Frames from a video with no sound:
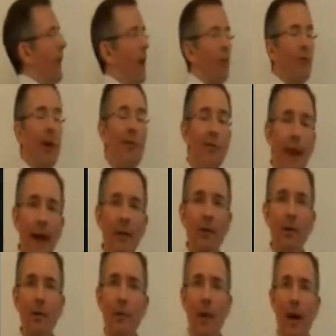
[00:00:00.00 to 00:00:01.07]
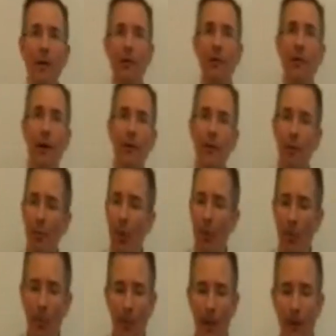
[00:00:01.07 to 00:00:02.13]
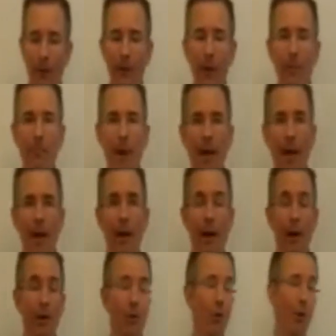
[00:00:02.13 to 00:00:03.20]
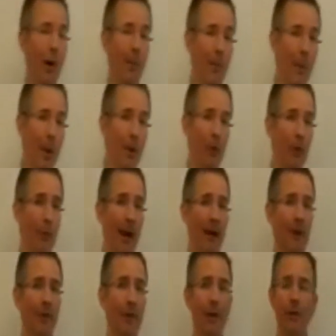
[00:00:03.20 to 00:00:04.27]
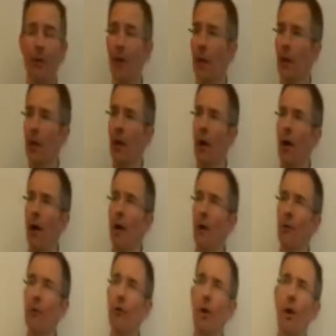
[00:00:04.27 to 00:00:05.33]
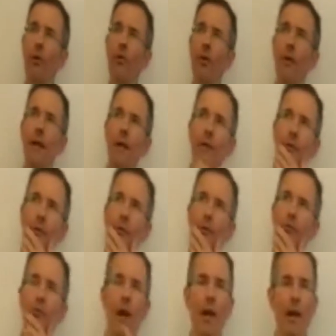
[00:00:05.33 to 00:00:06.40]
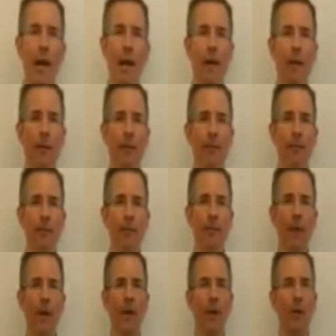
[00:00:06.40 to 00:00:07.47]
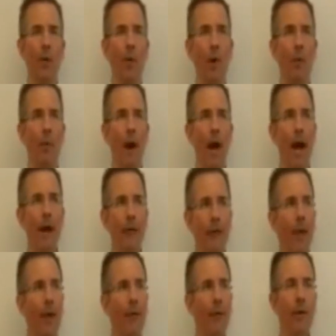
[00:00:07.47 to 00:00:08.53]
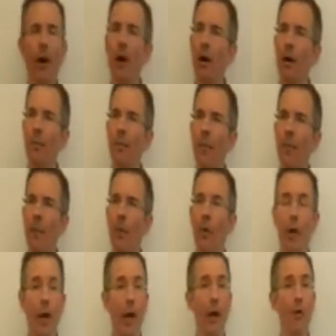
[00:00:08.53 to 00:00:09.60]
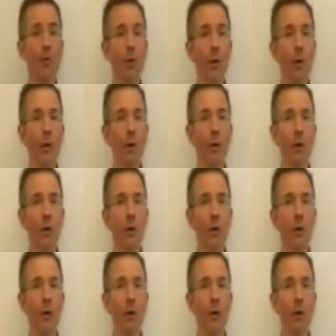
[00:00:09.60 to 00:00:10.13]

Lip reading: sounds very flash, actually very simple. As Tim Bennett, I could draw up a personal balance sheet. I could start to list right now what my assets are, what I own,